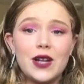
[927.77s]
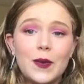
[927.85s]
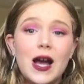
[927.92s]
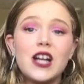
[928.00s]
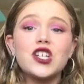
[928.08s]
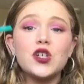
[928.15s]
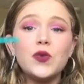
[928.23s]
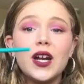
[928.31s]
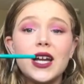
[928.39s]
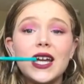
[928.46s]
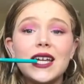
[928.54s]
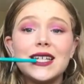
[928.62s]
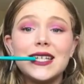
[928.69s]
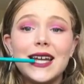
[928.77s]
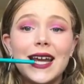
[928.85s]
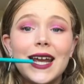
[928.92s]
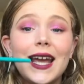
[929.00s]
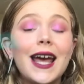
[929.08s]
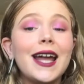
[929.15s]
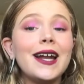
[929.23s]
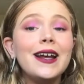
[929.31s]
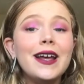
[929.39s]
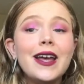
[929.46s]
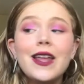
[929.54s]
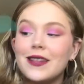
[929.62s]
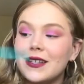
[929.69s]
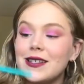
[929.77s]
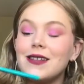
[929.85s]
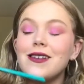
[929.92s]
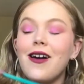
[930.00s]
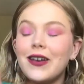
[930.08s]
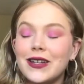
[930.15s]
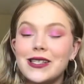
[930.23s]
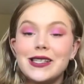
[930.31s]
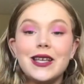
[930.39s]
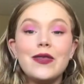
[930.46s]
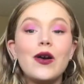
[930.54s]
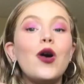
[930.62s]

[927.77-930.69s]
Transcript: I'm actually wearing it today, and this is honestly the